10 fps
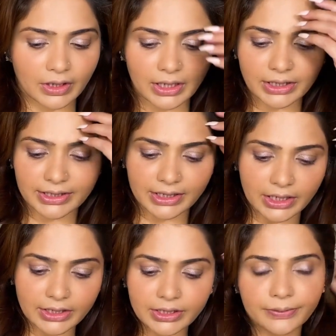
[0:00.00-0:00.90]
That's
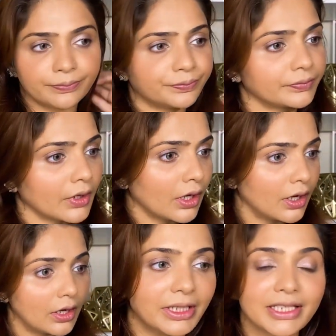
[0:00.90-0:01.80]
it.
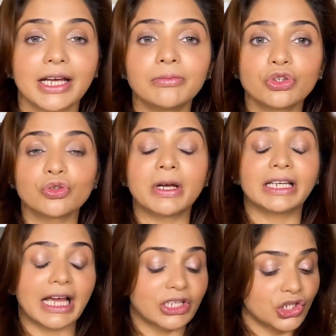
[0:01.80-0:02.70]
Now it's time to do my
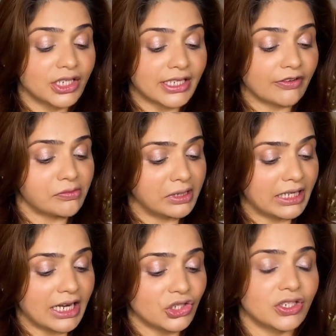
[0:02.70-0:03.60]
lashes, and for my
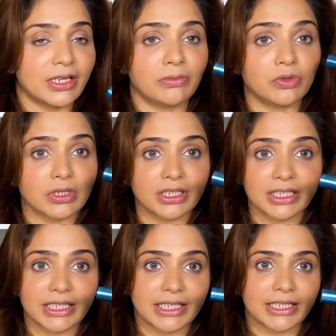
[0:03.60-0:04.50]
lashes I'm using
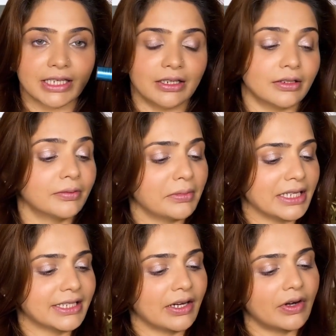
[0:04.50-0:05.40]
this
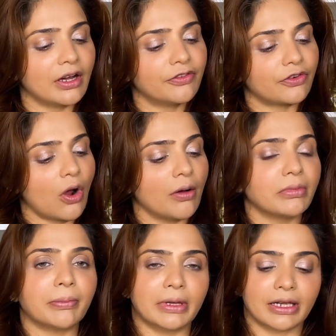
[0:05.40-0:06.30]
mascara
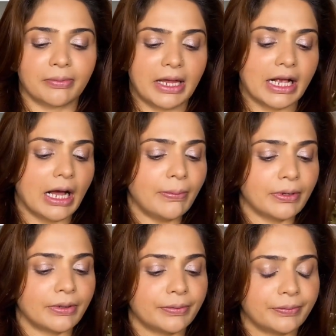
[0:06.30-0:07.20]
from Milk Makeup.